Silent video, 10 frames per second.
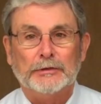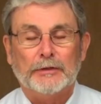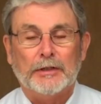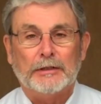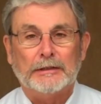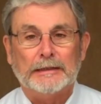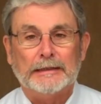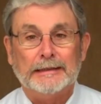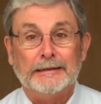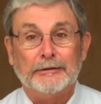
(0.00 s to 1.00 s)
of all,
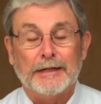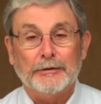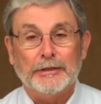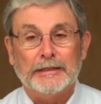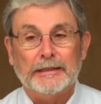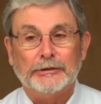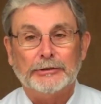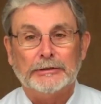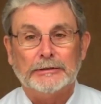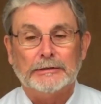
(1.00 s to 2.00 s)
in drought
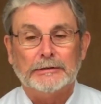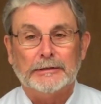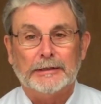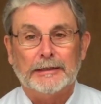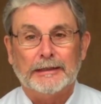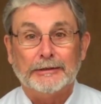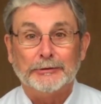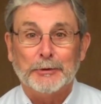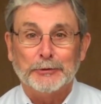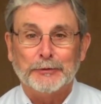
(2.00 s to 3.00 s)
conditions,
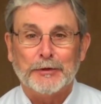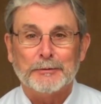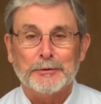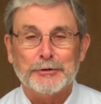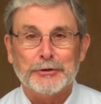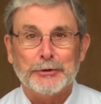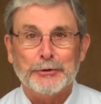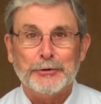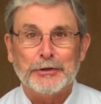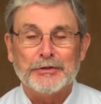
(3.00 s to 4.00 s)
as most farmers know,
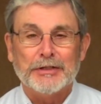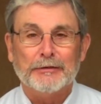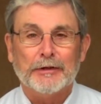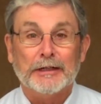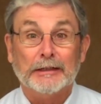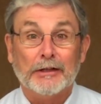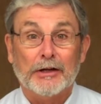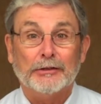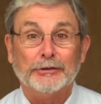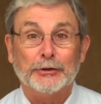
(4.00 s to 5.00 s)
you can see very
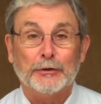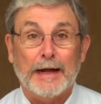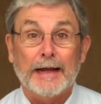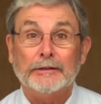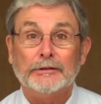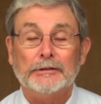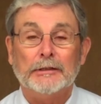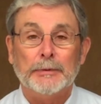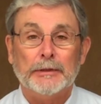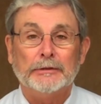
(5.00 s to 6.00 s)
large cracks
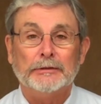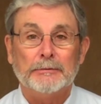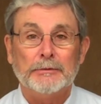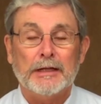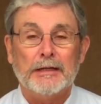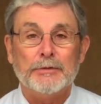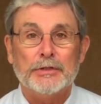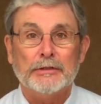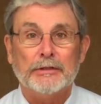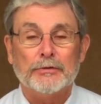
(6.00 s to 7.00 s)
appear
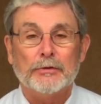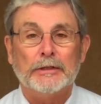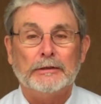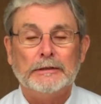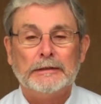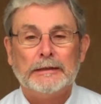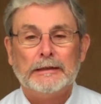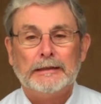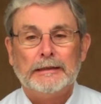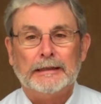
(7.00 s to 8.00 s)
sometimes in the soil.
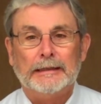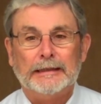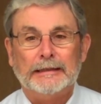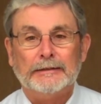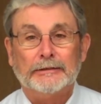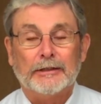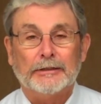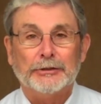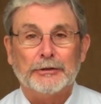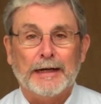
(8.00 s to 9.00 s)
These
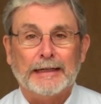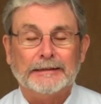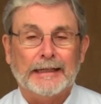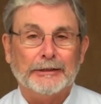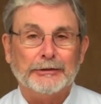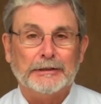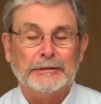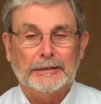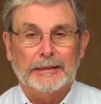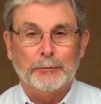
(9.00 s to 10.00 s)
large cracks actually
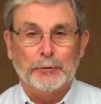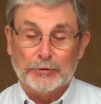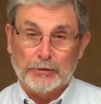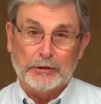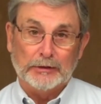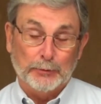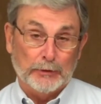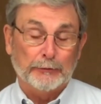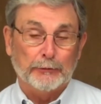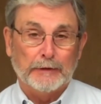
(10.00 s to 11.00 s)
set up what's called a
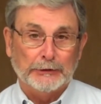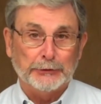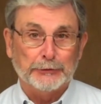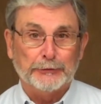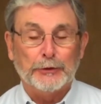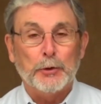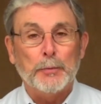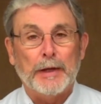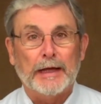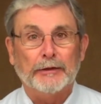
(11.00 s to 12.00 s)
preferential flow
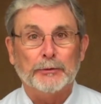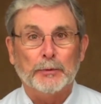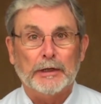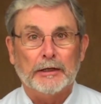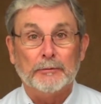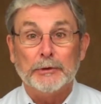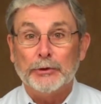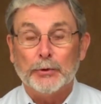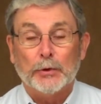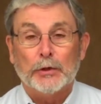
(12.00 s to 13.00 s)
path, where
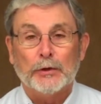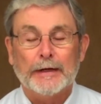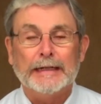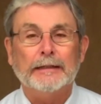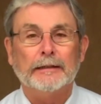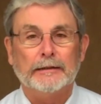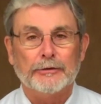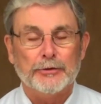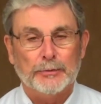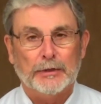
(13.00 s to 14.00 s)
manure or anything
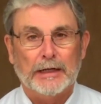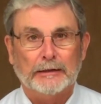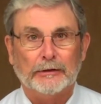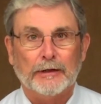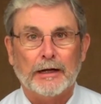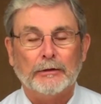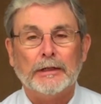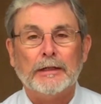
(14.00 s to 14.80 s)
that you put on the ground,